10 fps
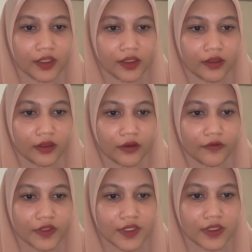the
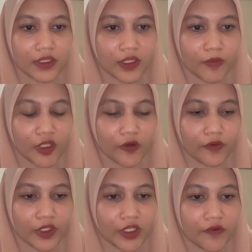physical limit of
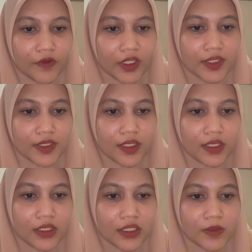the device.
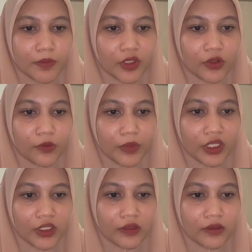This
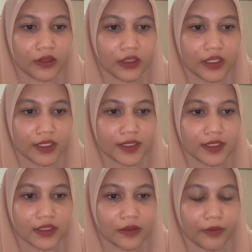phenomenon is
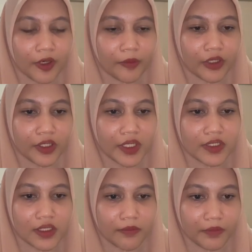a primary
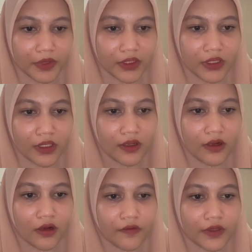example
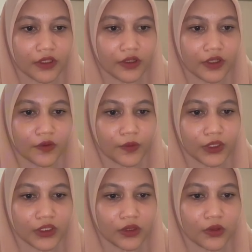of a
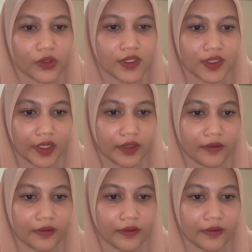real-world constraint.